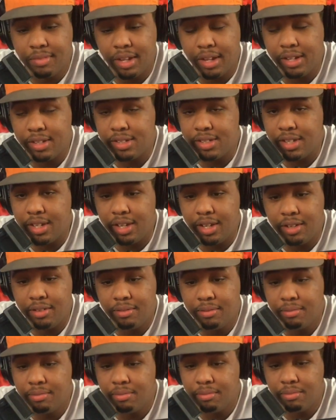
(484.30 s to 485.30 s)
like I said,
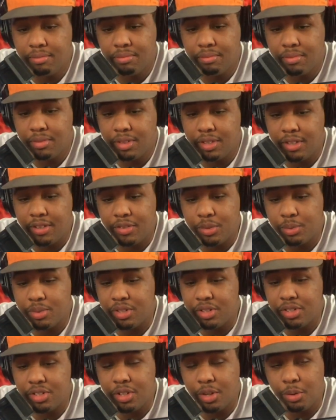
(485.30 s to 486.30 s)
this
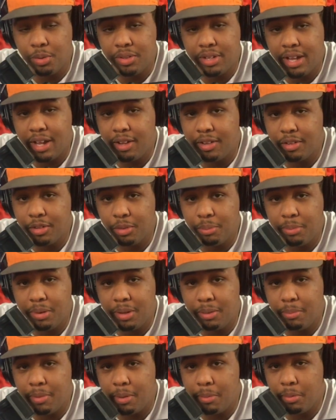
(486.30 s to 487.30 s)
was just toned down a little
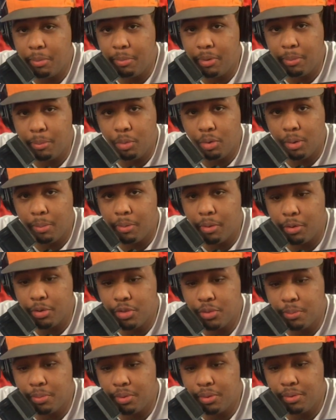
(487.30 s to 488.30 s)
bit, maybe a bit more
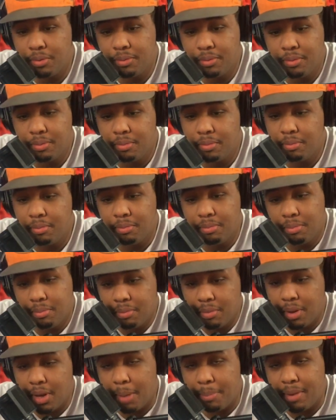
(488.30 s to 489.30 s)
approachable.
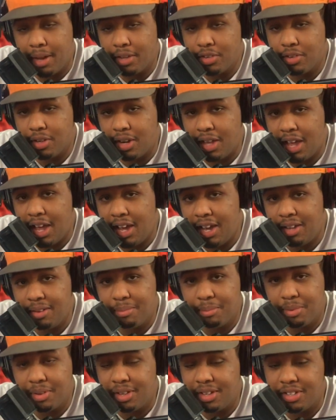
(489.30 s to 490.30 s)
I'm not trying to
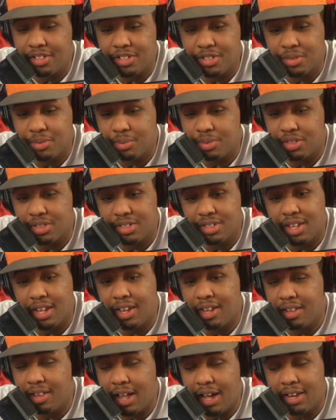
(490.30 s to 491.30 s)
hate, but it just was just
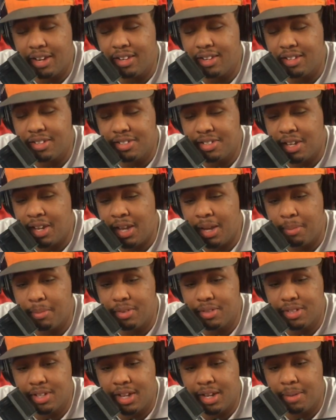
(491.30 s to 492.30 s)
like a lot of the
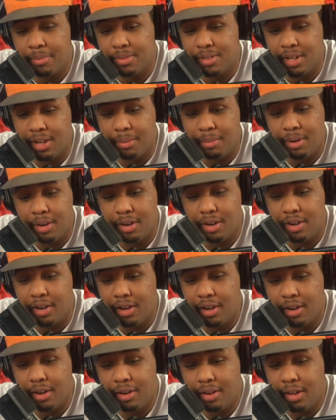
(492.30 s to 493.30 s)
same, the same, same here and
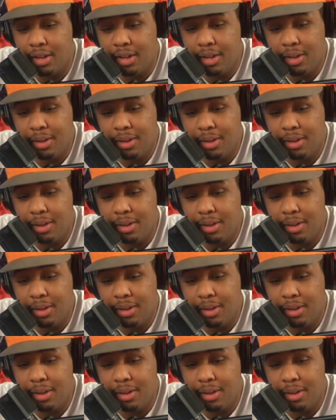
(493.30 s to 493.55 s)
there.